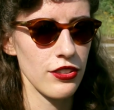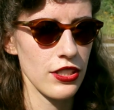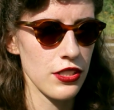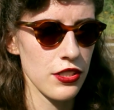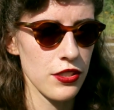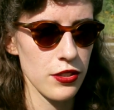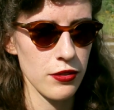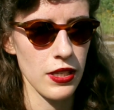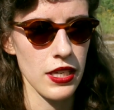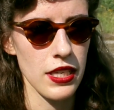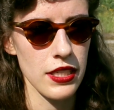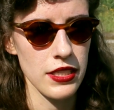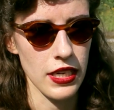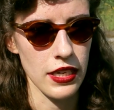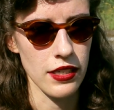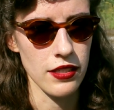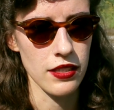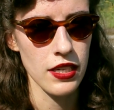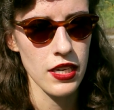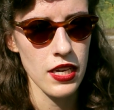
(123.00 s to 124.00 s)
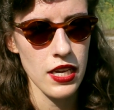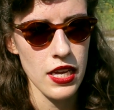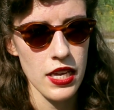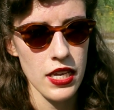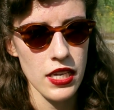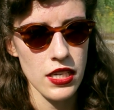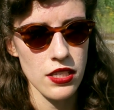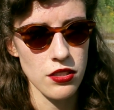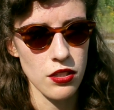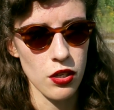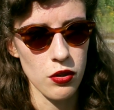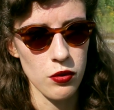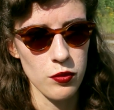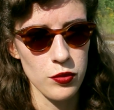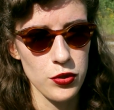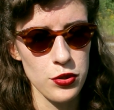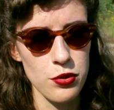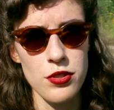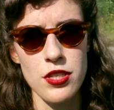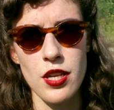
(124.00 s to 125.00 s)
into it and, you know,
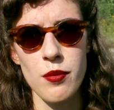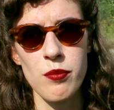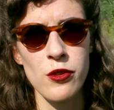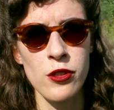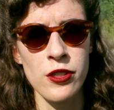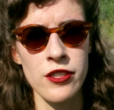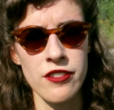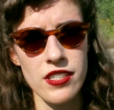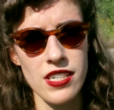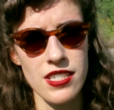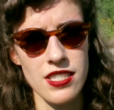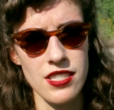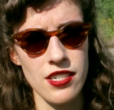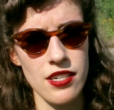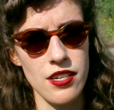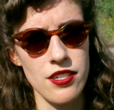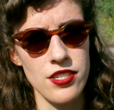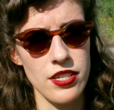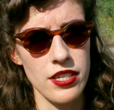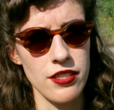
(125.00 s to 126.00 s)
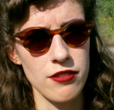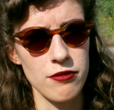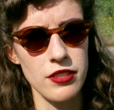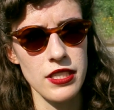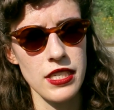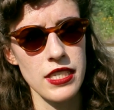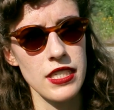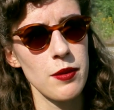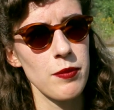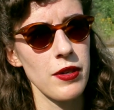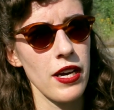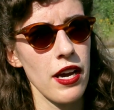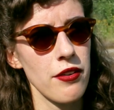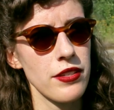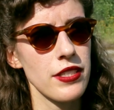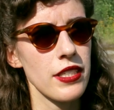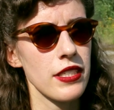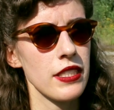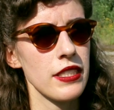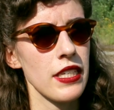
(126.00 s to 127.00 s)
do some more research and read
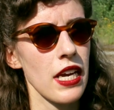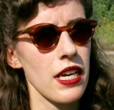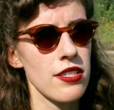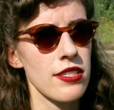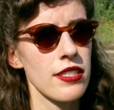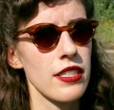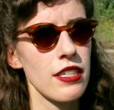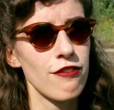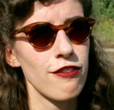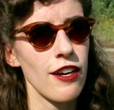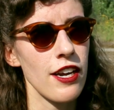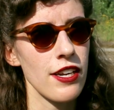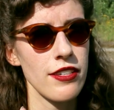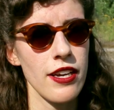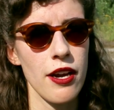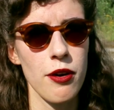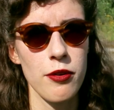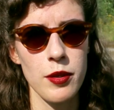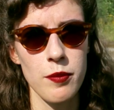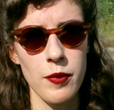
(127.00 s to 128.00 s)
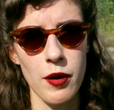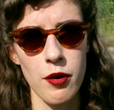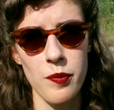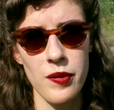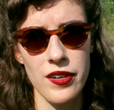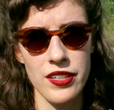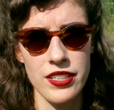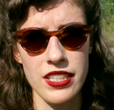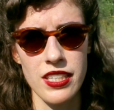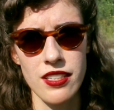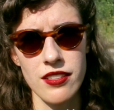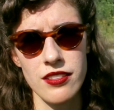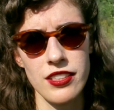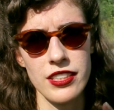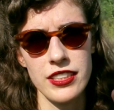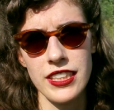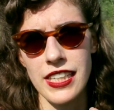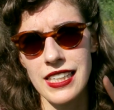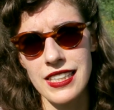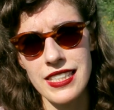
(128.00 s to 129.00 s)
about it and actually find out about
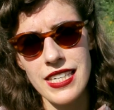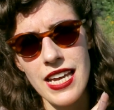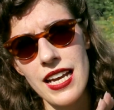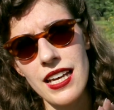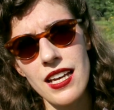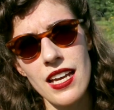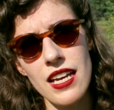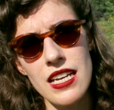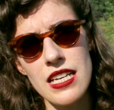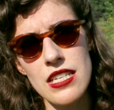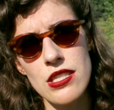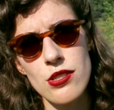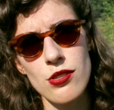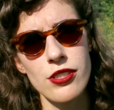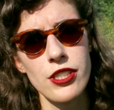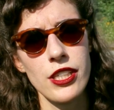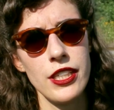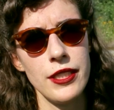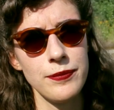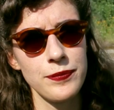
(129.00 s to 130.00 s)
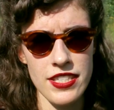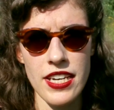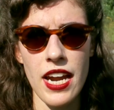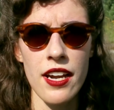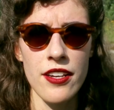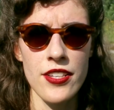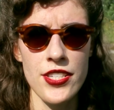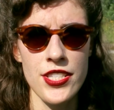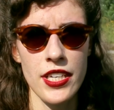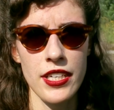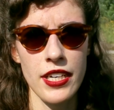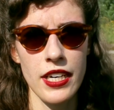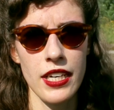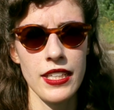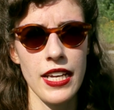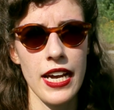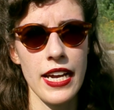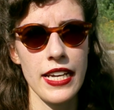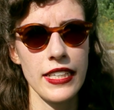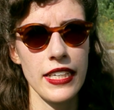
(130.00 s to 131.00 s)
particular like decades or styles that I
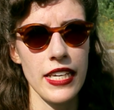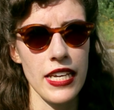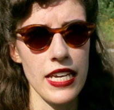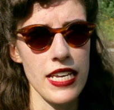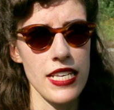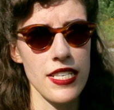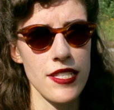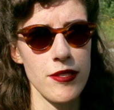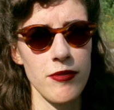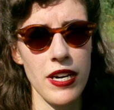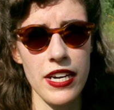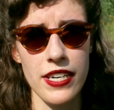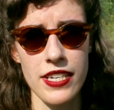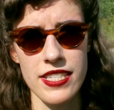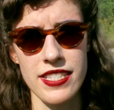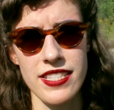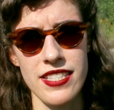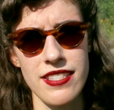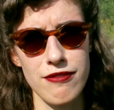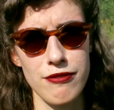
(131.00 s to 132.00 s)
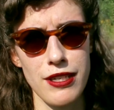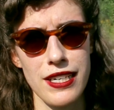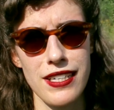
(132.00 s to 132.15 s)
like, is Renaissance.